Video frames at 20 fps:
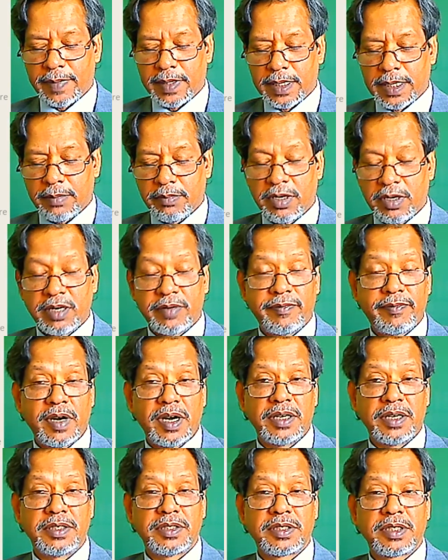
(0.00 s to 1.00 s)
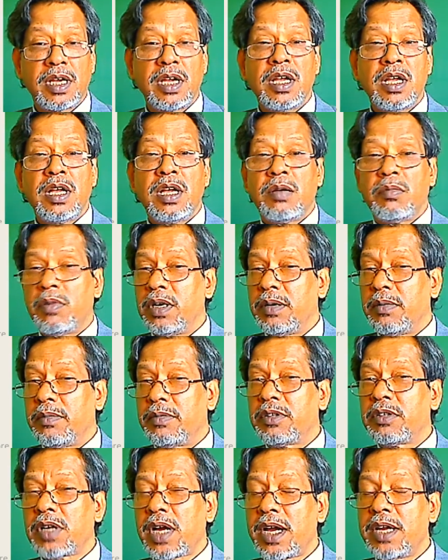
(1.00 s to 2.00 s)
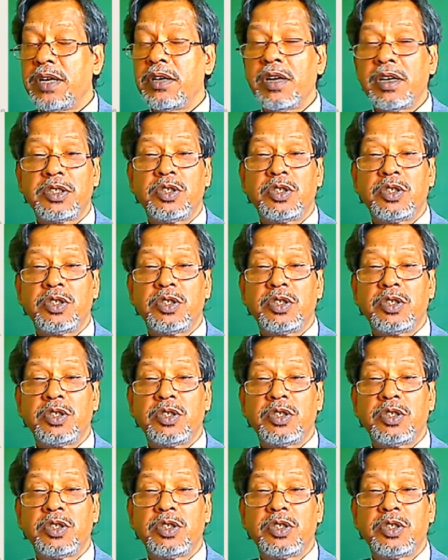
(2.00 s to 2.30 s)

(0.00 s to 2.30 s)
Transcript: among friends, but try not